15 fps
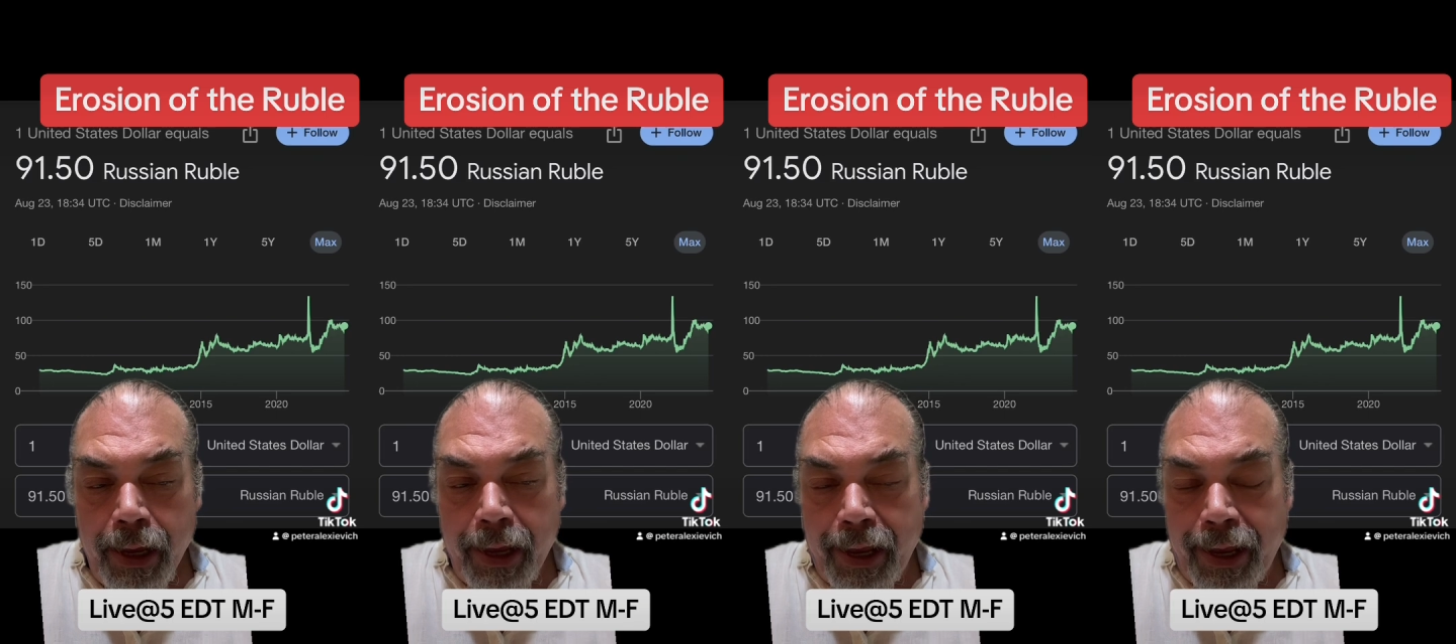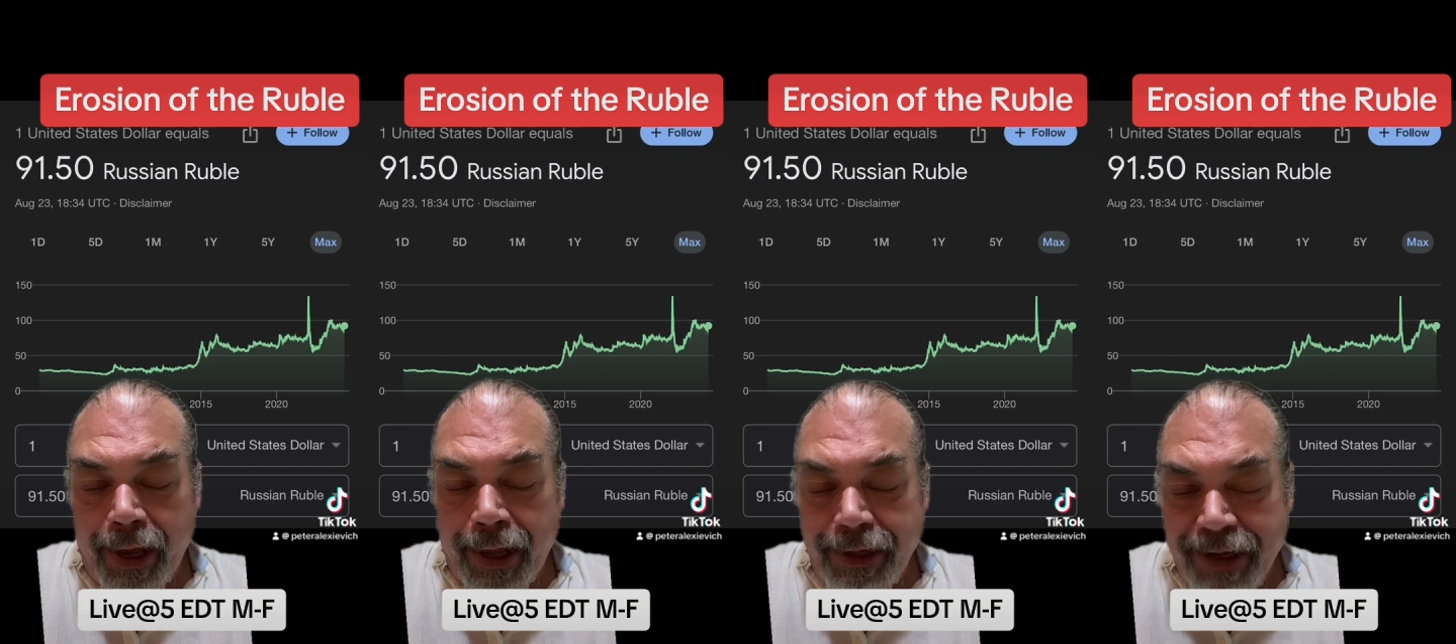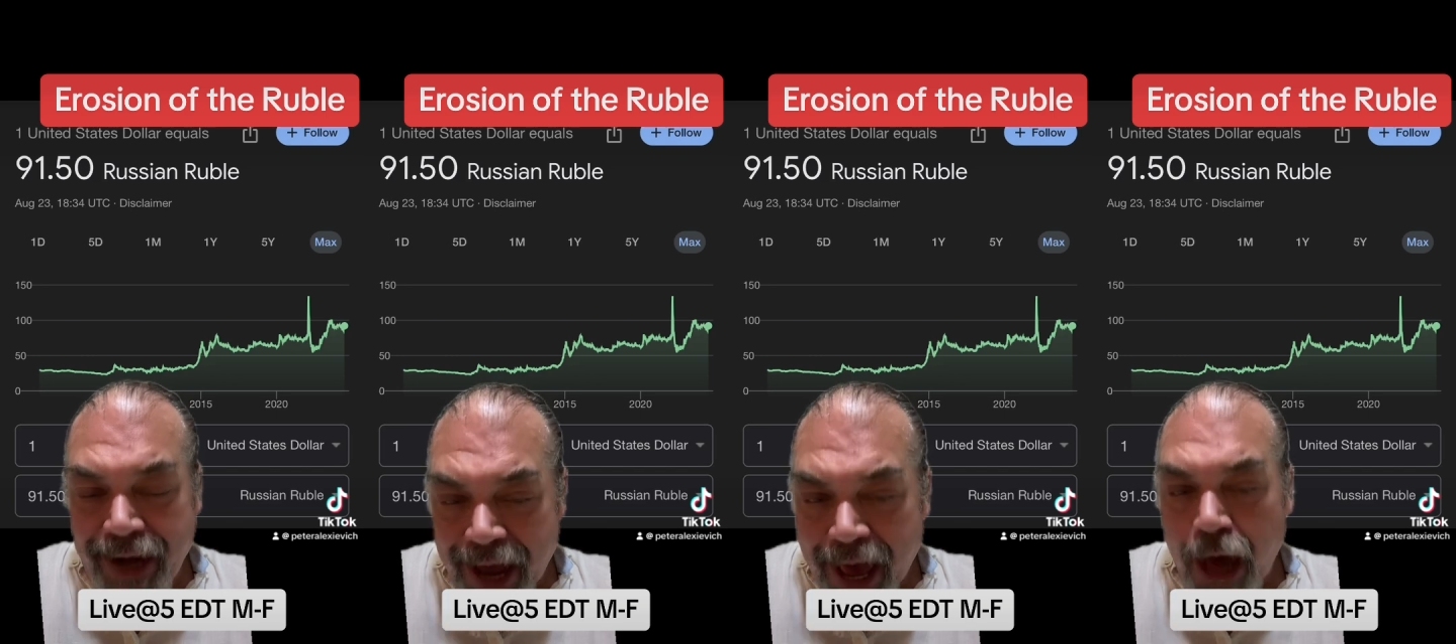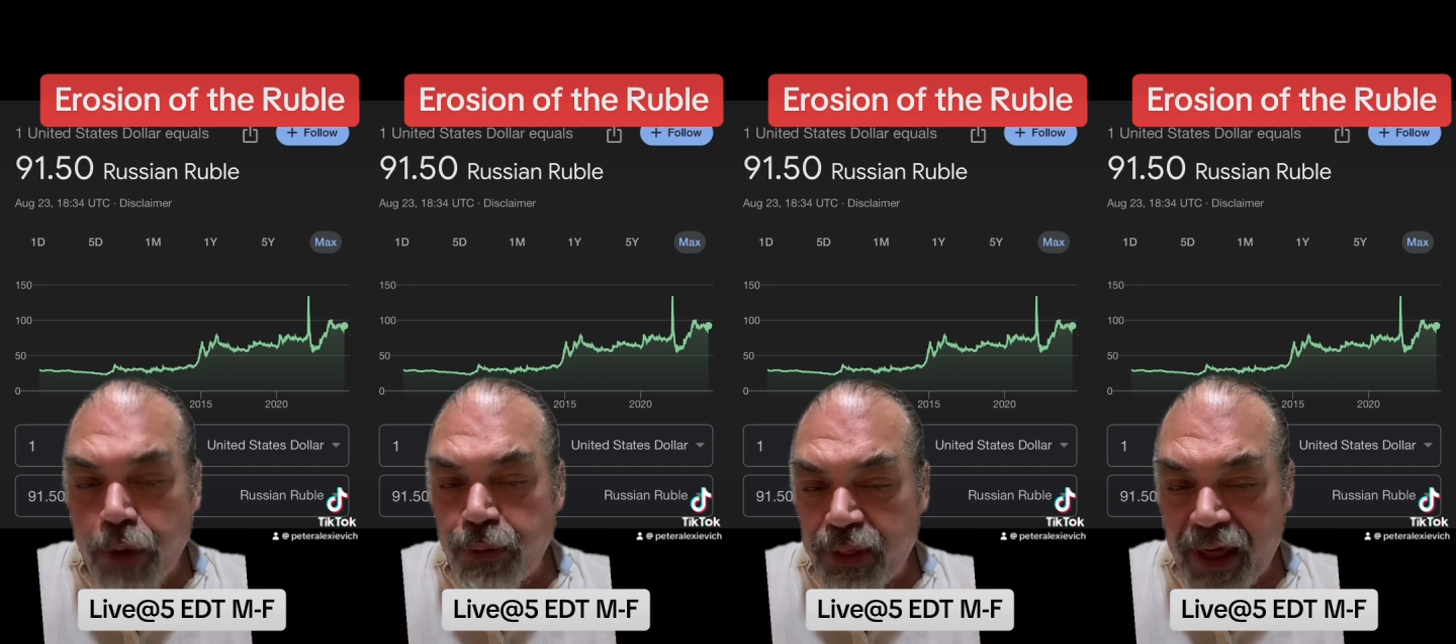And
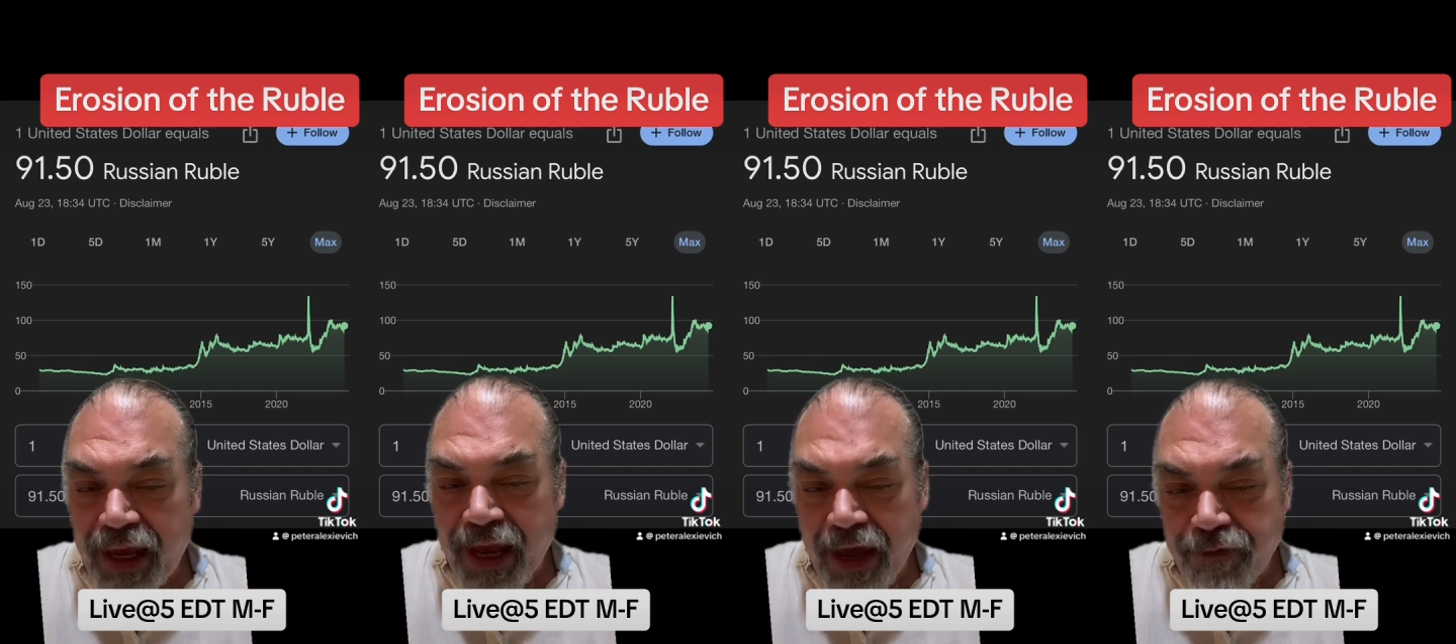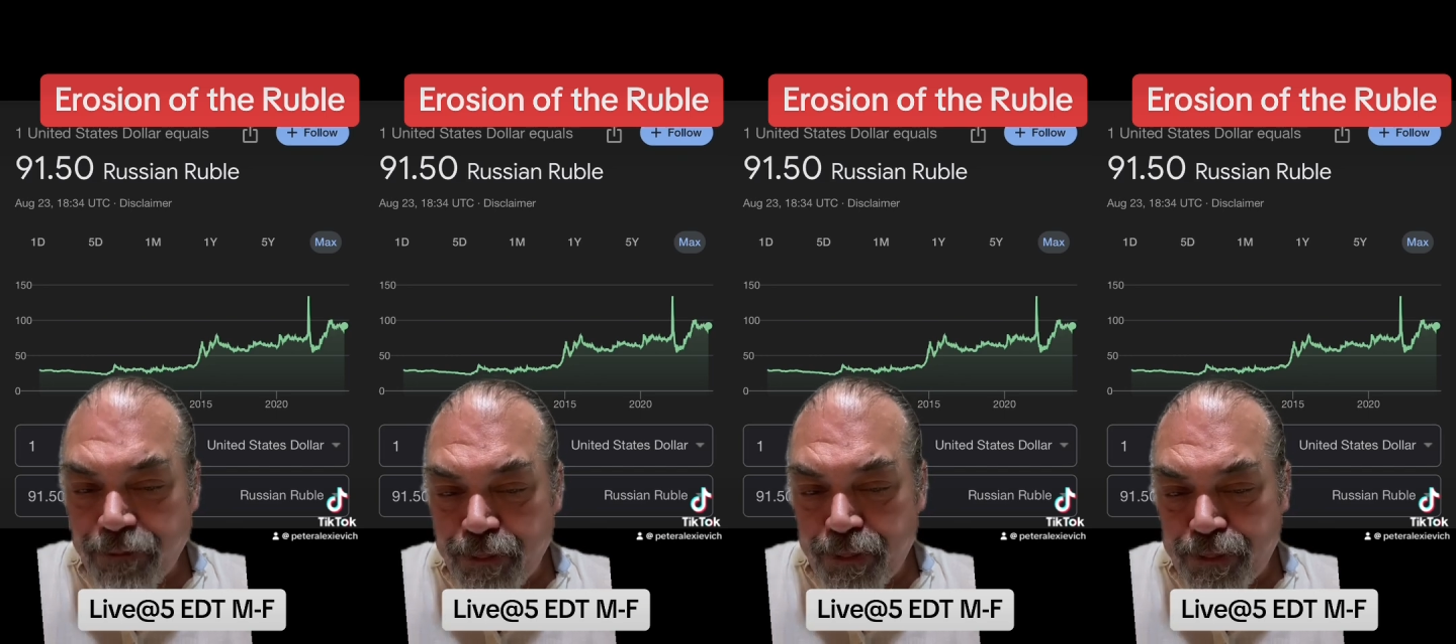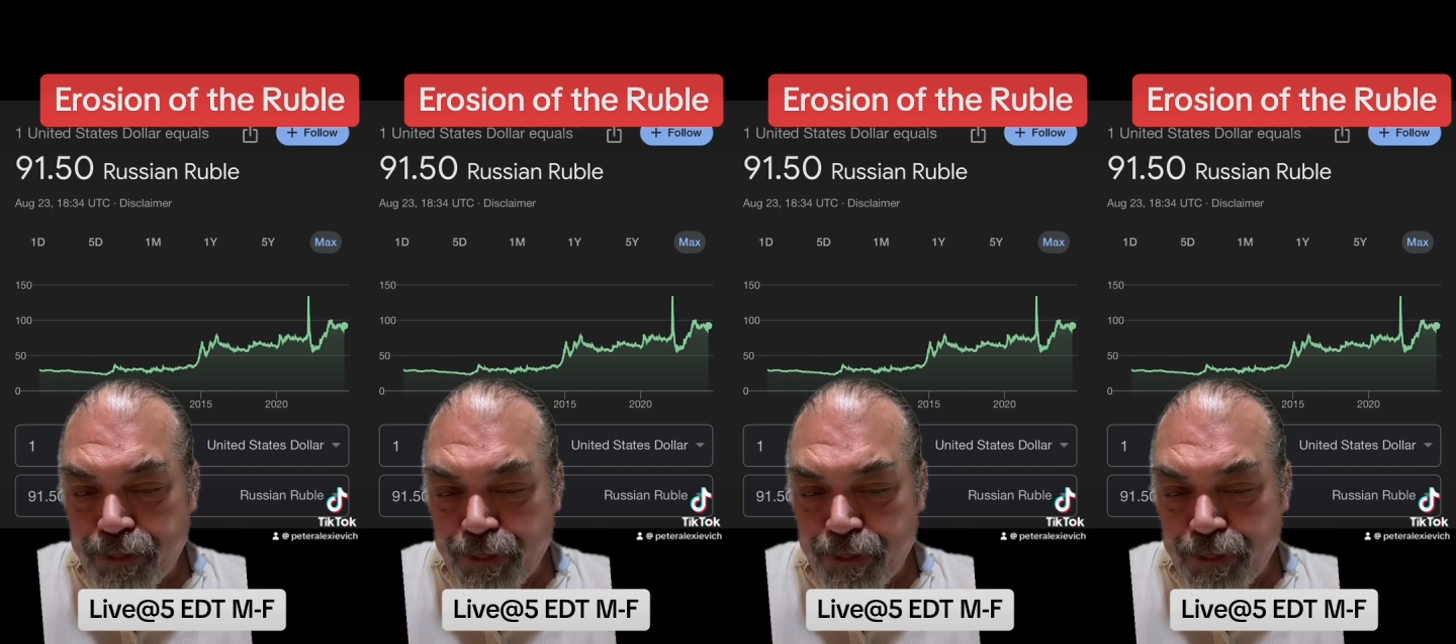now they have